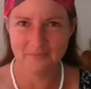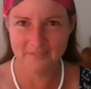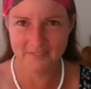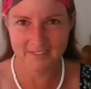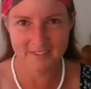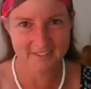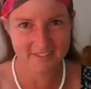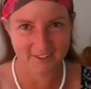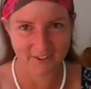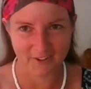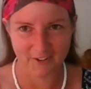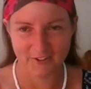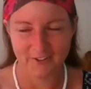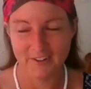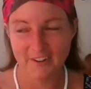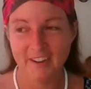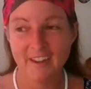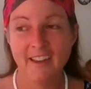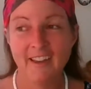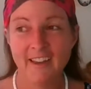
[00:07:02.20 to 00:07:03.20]
So
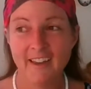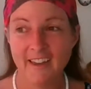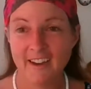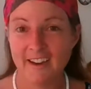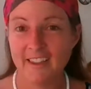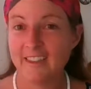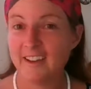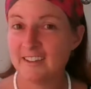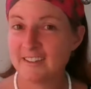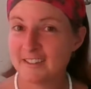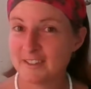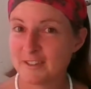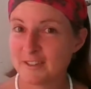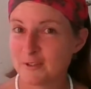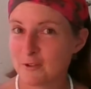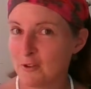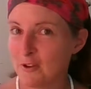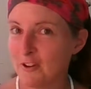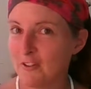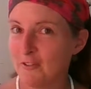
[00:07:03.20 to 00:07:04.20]
that's the
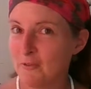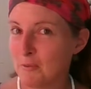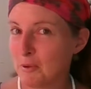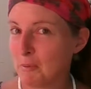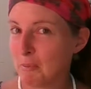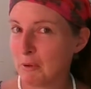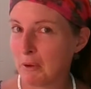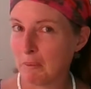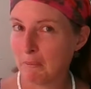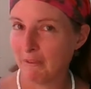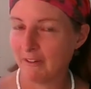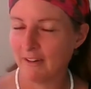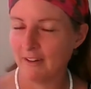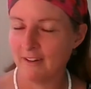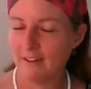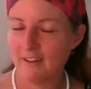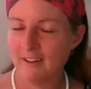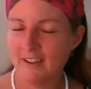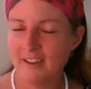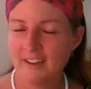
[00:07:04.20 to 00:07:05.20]
story of the big pink
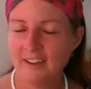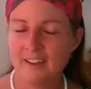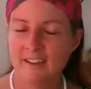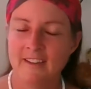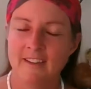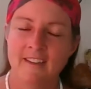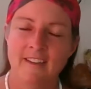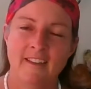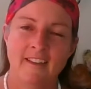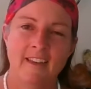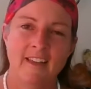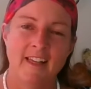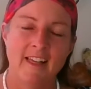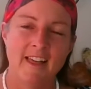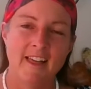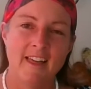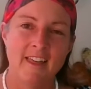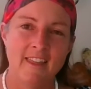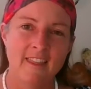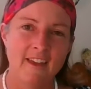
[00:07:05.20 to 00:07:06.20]
bunny.
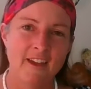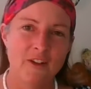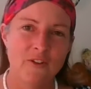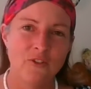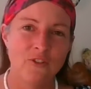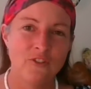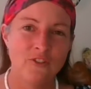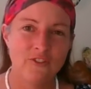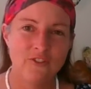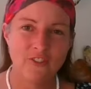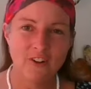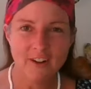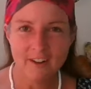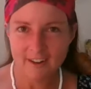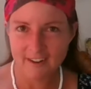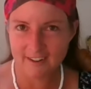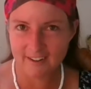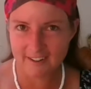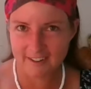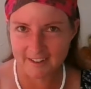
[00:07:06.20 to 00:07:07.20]
And then
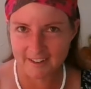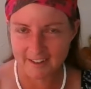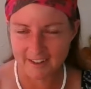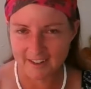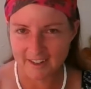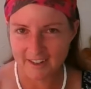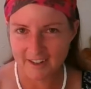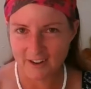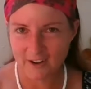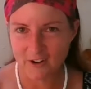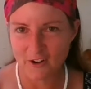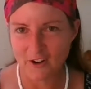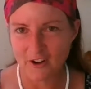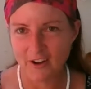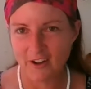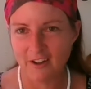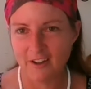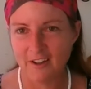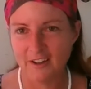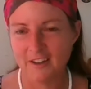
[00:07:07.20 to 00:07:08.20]
finally
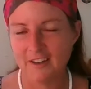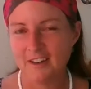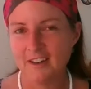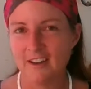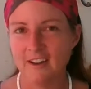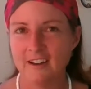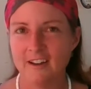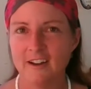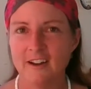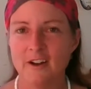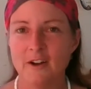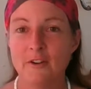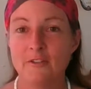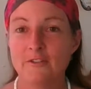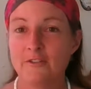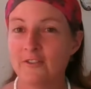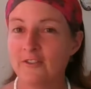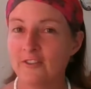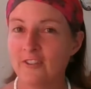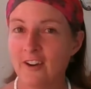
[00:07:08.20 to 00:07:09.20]
on
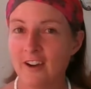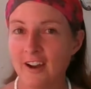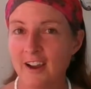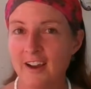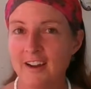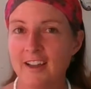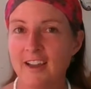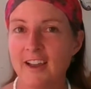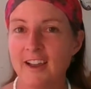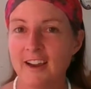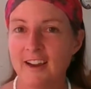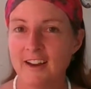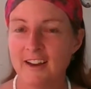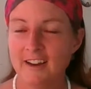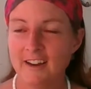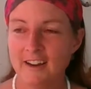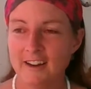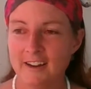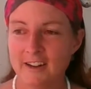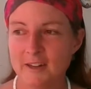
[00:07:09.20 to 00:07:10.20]

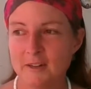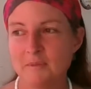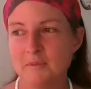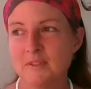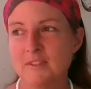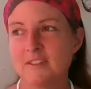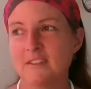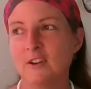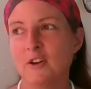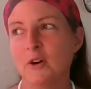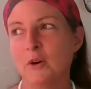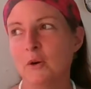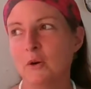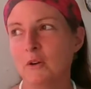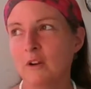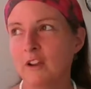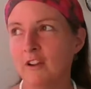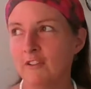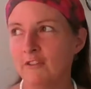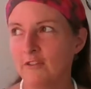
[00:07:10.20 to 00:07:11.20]
Friday, so
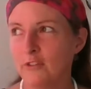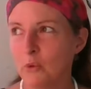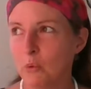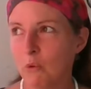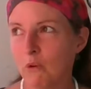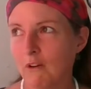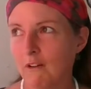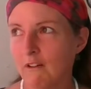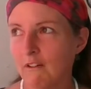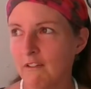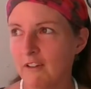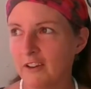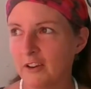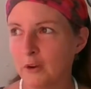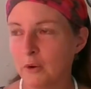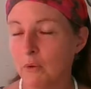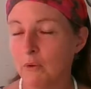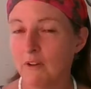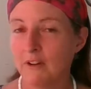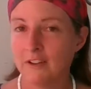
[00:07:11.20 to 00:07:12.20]
if you're,
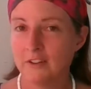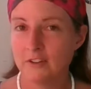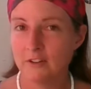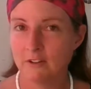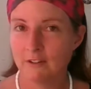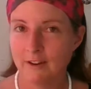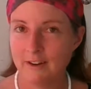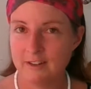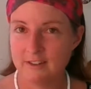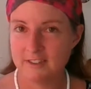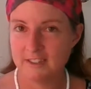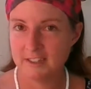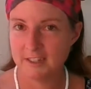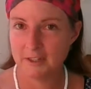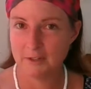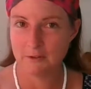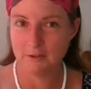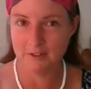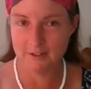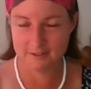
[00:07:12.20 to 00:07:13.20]
under
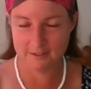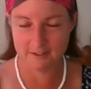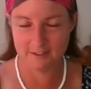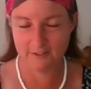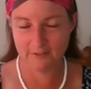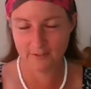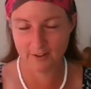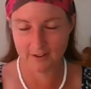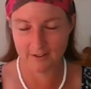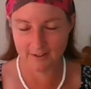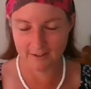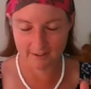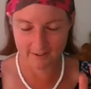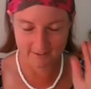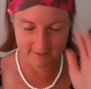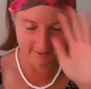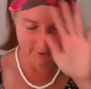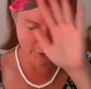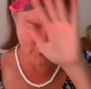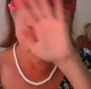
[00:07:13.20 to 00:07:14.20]
18 or easily
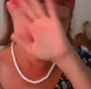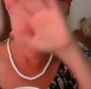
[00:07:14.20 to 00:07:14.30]
offended, look away